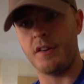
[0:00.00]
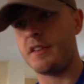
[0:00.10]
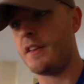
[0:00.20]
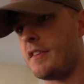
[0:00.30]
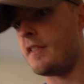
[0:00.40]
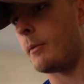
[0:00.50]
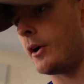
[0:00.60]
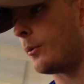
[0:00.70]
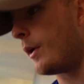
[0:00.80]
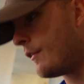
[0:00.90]
stick this in the
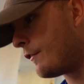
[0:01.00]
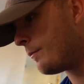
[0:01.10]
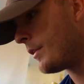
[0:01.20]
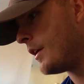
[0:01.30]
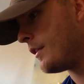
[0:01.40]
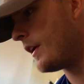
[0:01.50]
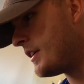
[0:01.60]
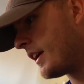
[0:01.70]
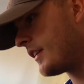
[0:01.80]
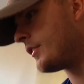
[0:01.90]
microwave. 30
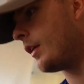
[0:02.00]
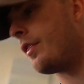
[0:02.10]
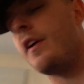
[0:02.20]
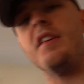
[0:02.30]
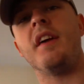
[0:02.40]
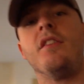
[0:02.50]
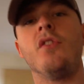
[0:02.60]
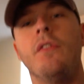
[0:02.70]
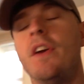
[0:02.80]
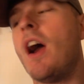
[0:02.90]
seconds on, 30 seconds off. You